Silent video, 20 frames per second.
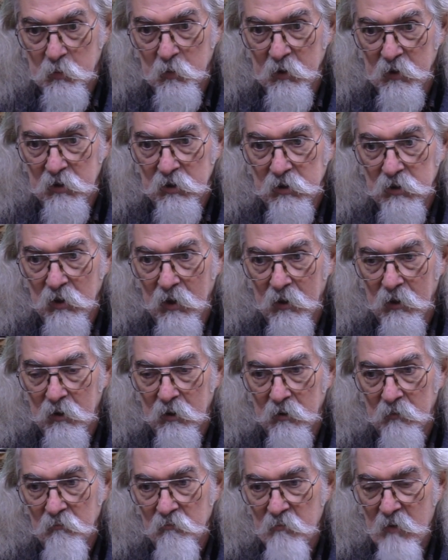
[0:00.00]
with
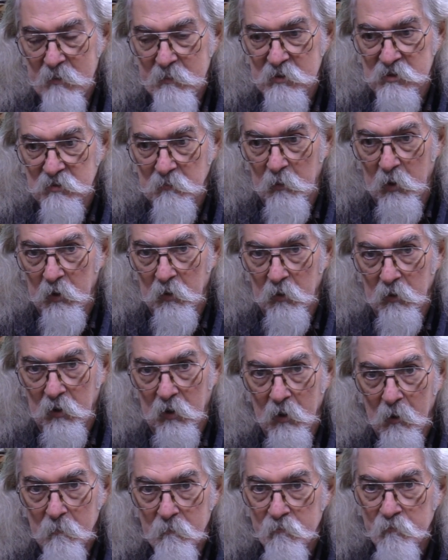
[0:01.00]
maybe some
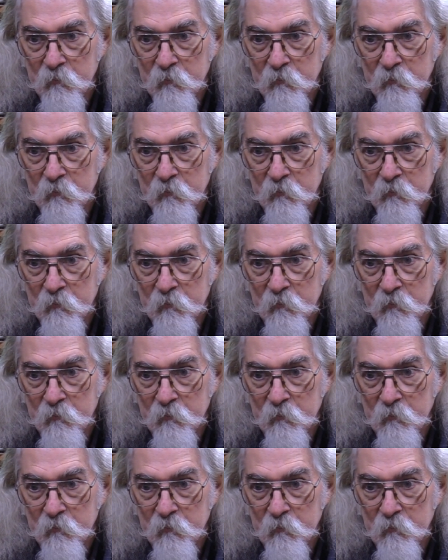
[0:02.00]
oak